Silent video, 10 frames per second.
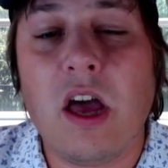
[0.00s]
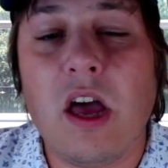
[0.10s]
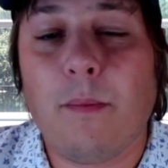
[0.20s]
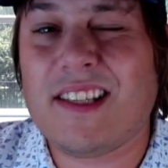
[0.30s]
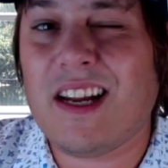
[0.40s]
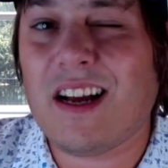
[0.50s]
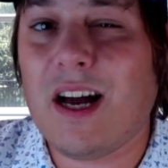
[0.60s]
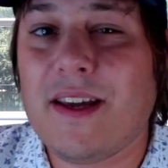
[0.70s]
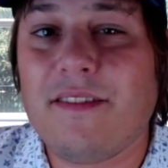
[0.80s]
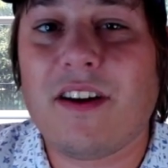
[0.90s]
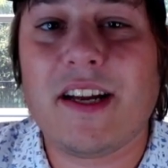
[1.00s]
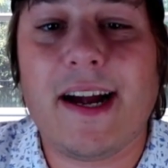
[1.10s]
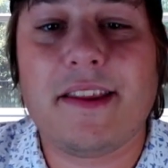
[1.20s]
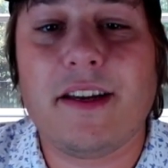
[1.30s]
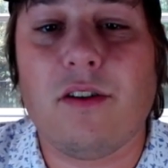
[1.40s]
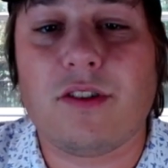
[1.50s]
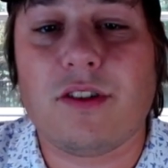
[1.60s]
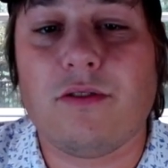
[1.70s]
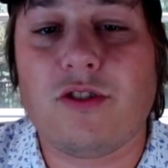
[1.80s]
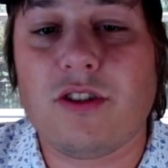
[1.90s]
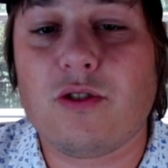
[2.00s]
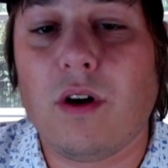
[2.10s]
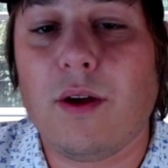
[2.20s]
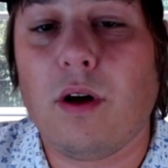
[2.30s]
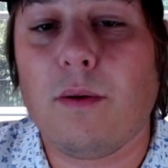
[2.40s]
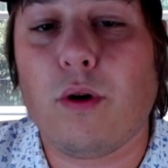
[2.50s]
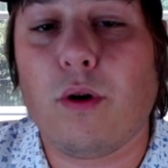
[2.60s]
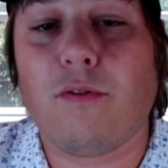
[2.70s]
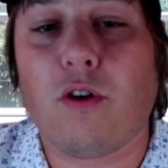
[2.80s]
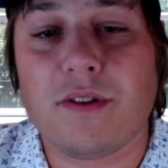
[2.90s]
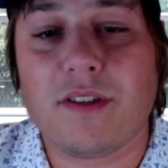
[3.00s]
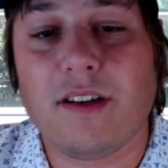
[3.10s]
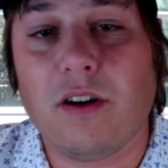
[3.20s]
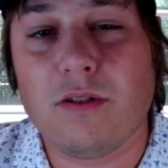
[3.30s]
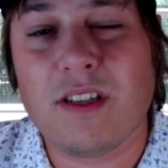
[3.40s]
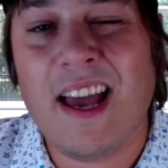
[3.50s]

but he's not coming in very highly owned, you know, just 21.4% owned.